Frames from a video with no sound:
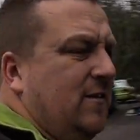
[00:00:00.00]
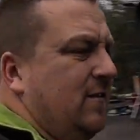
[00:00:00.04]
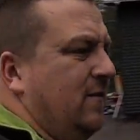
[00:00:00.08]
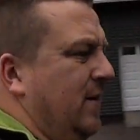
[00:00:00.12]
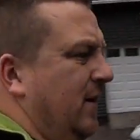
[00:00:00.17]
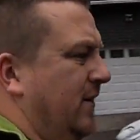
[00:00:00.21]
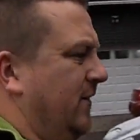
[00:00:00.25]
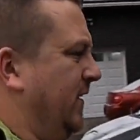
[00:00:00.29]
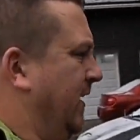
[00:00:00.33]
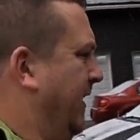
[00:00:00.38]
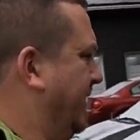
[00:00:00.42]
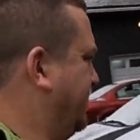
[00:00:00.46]
We
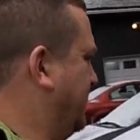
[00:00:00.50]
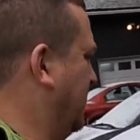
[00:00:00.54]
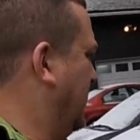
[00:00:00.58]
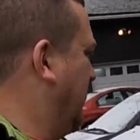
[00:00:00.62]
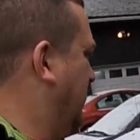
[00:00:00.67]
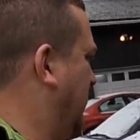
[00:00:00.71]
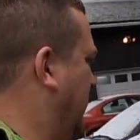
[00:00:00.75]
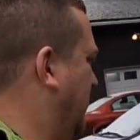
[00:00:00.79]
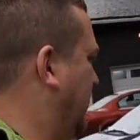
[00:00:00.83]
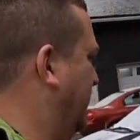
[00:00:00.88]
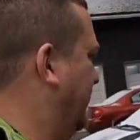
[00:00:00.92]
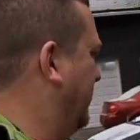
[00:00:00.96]
got the
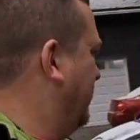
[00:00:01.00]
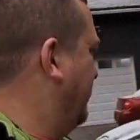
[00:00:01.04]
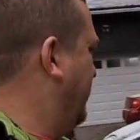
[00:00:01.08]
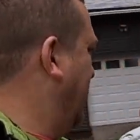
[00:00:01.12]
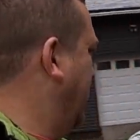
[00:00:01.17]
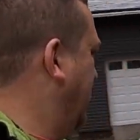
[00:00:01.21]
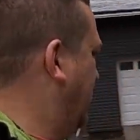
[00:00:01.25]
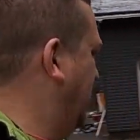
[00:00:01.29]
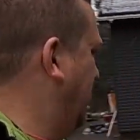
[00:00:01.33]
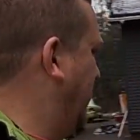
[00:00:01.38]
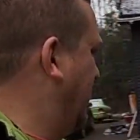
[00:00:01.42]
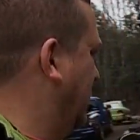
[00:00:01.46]
SRT, we got
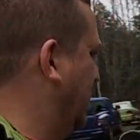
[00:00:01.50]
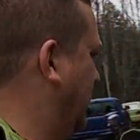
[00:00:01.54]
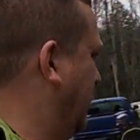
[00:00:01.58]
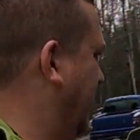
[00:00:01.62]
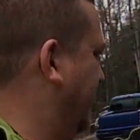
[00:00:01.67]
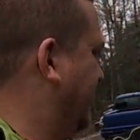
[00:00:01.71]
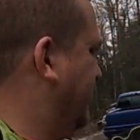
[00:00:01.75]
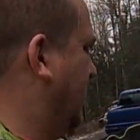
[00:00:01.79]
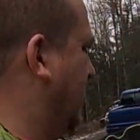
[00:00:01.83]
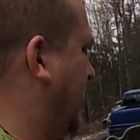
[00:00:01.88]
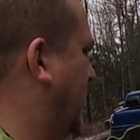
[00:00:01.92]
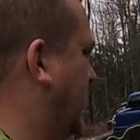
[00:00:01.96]
the PT, got the
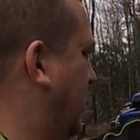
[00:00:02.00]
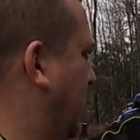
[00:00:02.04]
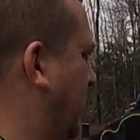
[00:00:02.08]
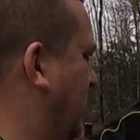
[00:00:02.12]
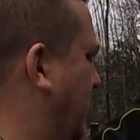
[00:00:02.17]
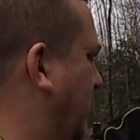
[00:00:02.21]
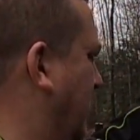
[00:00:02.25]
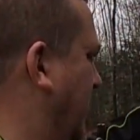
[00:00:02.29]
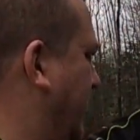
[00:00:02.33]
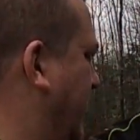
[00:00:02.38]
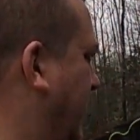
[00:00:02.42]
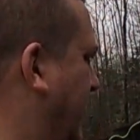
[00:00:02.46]
SRT,
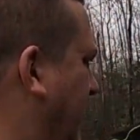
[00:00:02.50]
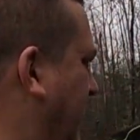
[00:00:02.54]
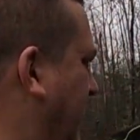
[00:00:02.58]
we got the